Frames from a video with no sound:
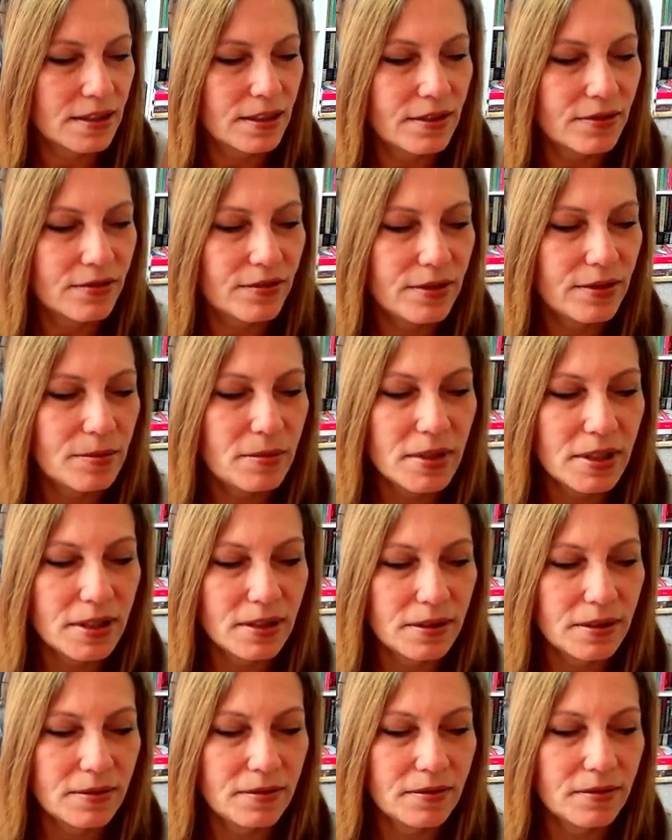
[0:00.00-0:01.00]
from
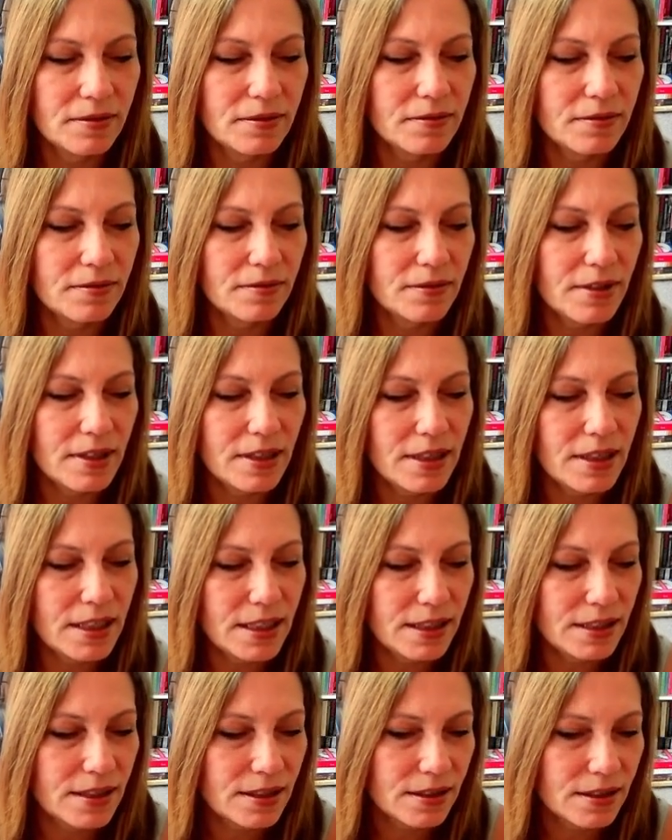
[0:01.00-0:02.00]
the
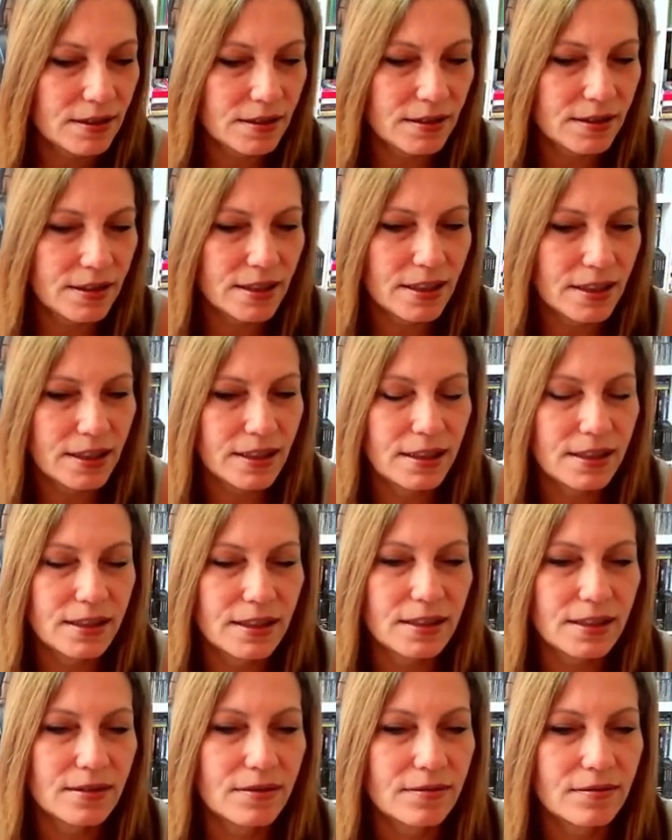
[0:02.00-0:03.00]
80s,
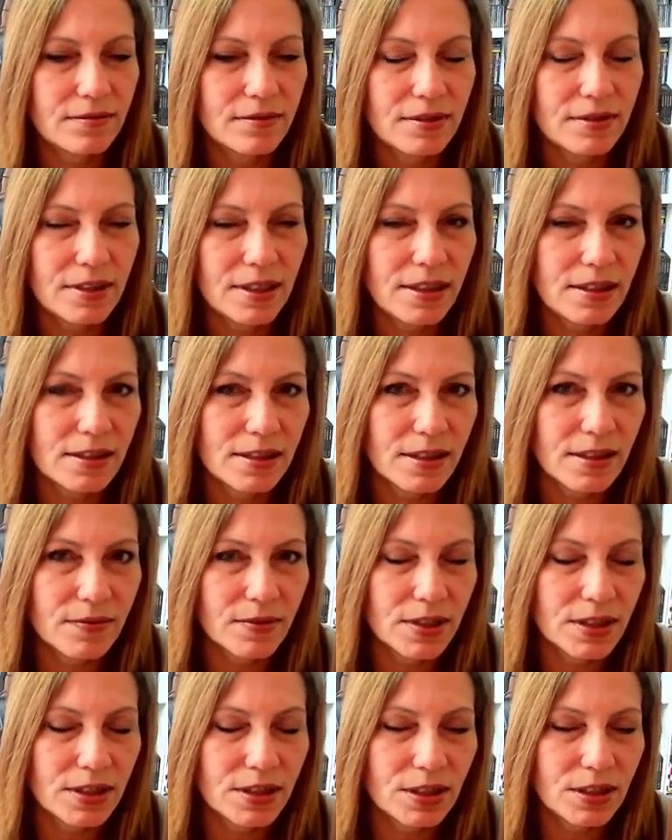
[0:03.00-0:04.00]
90s. I think
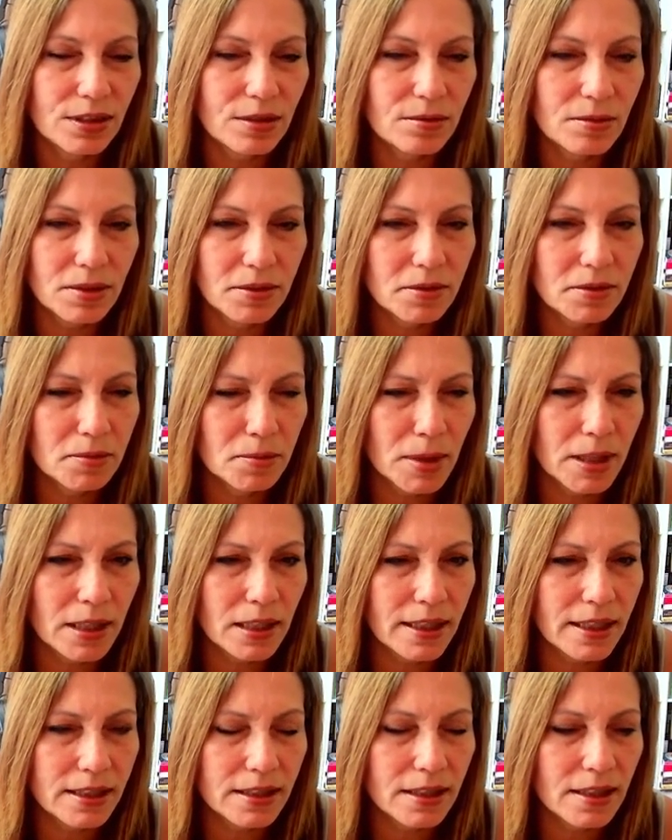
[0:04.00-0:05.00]
70s too, but it would have been
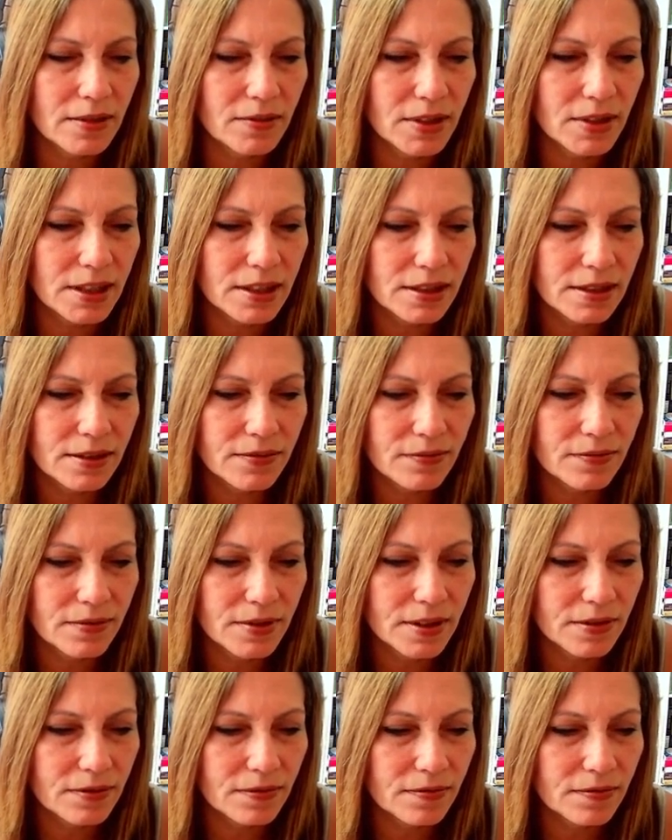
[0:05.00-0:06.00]
late 70s,
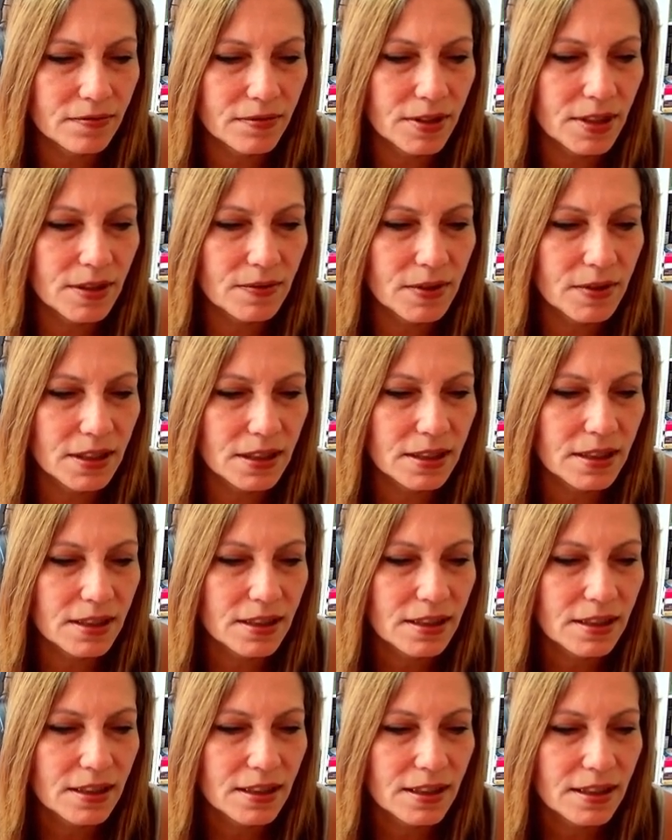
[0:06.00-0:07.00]
if 70s.
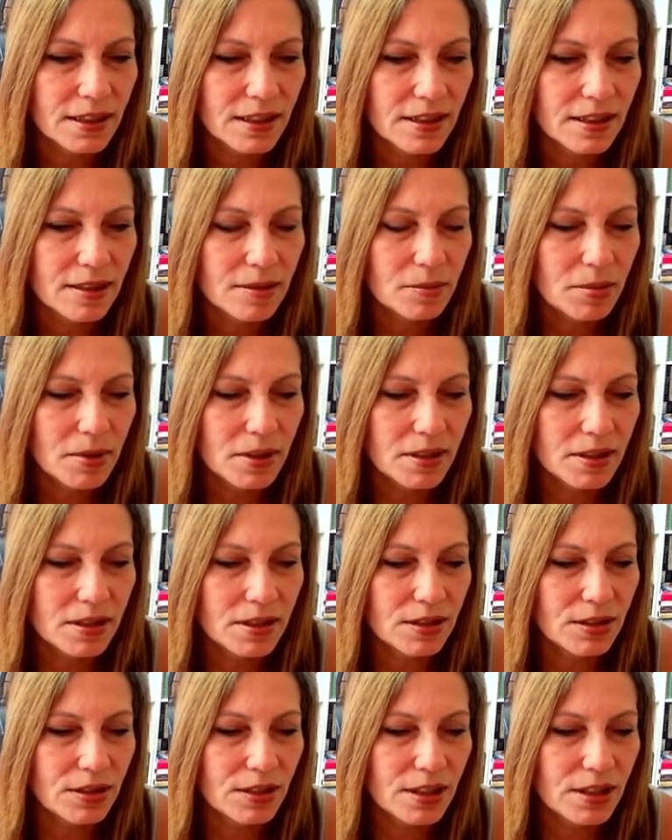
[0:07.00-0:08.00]
But
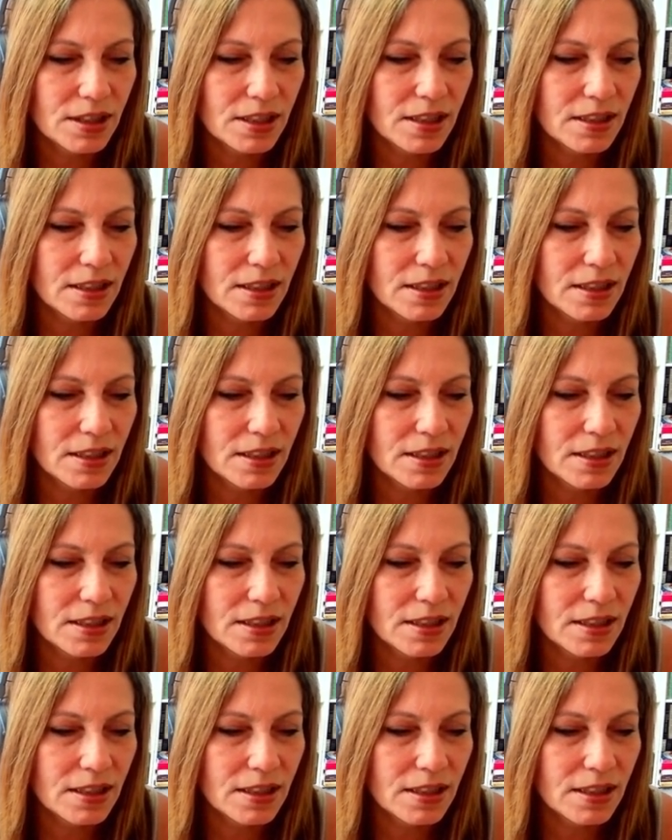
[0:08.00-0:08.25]
just,